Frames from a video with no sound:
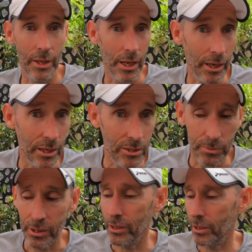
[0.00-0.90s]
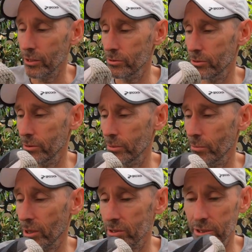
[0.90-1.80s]
That leads me into
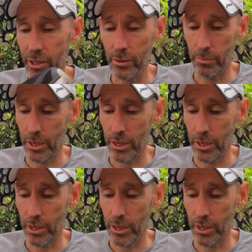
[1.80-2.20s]
my second